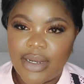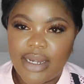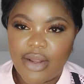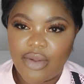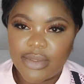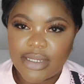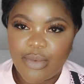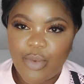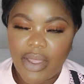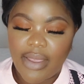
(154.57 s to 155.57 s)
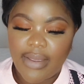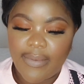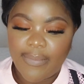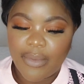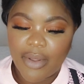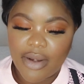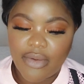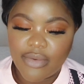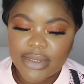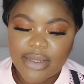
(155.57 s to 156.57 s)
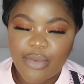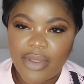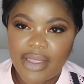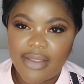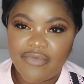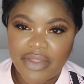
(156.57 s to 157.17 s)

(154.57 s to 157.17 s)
when I go somewhere I'm gonna go somewhere